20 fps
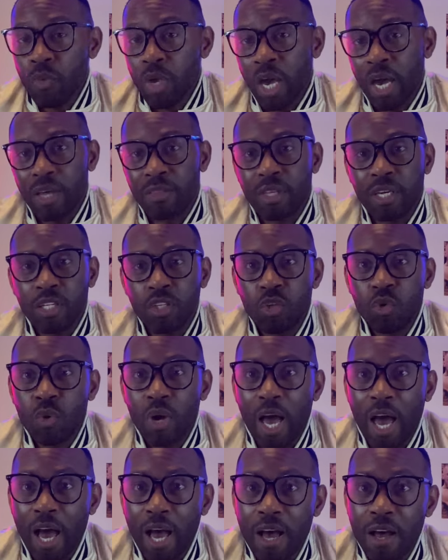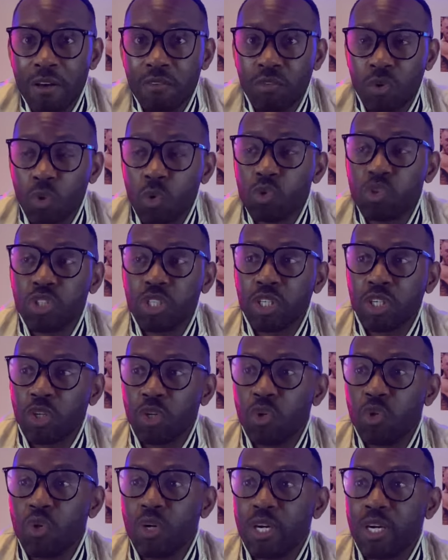And then you have Usyk,
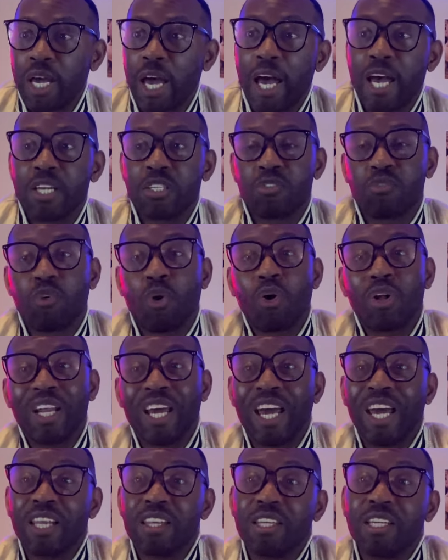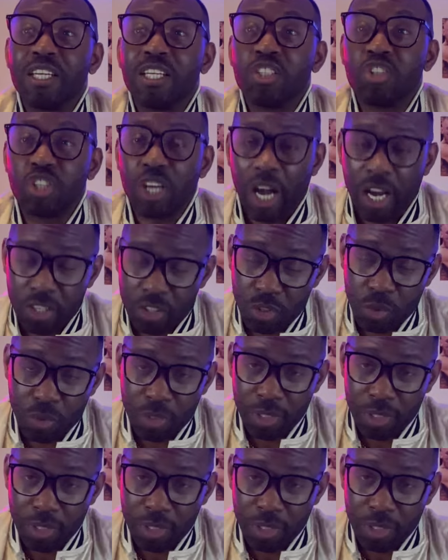who has fought Anthony Joshua,